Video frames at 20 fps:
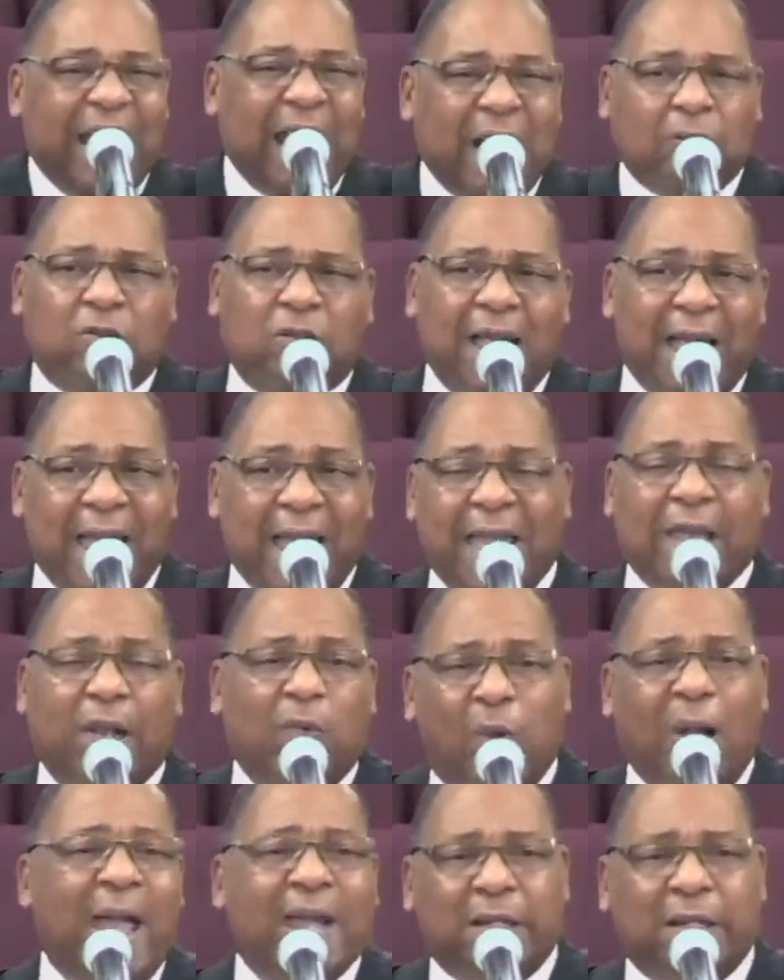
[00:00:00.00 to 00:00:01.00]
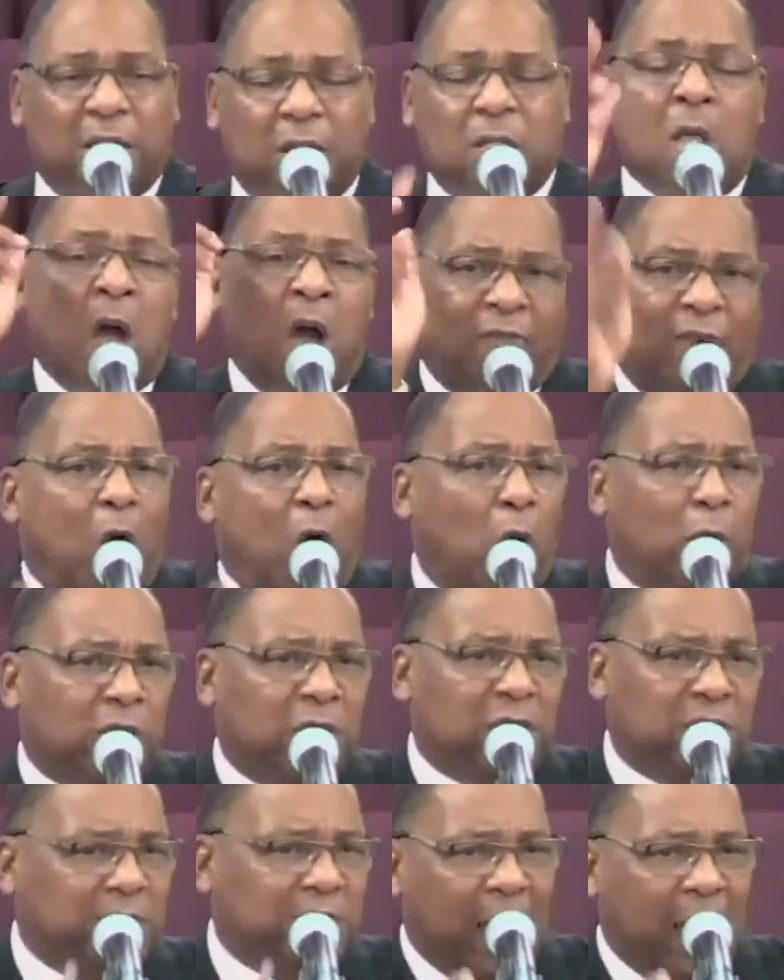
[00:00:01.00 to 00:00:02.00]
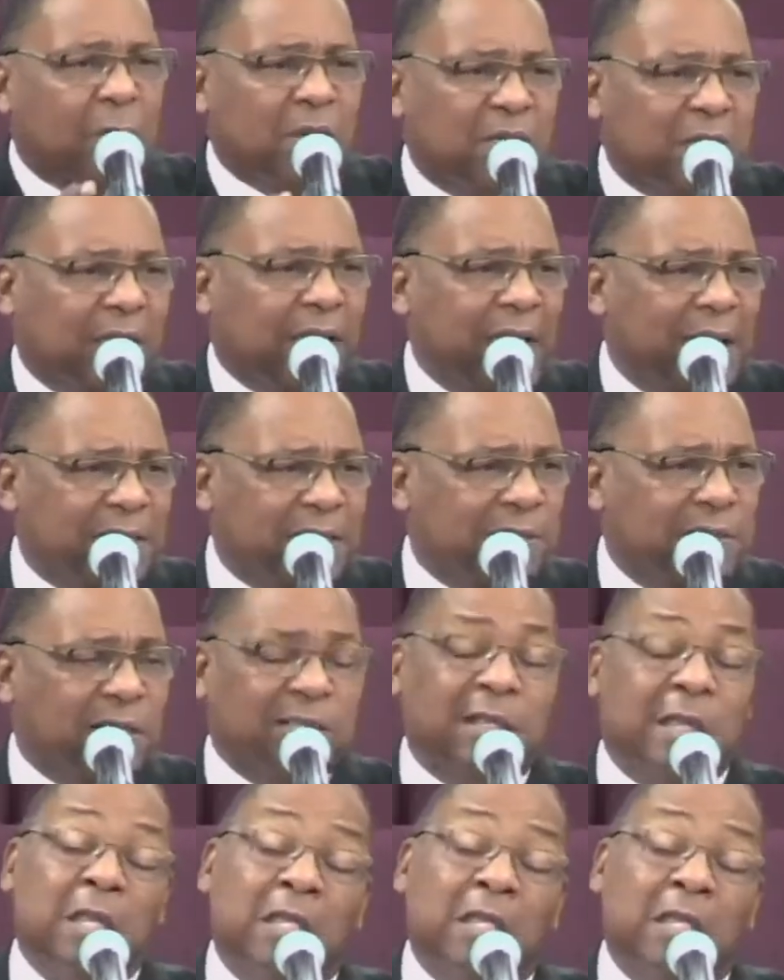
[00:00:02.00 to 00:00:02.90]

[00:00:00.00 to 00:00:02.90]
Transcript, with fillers: out the handwriting of ordinance that was against us.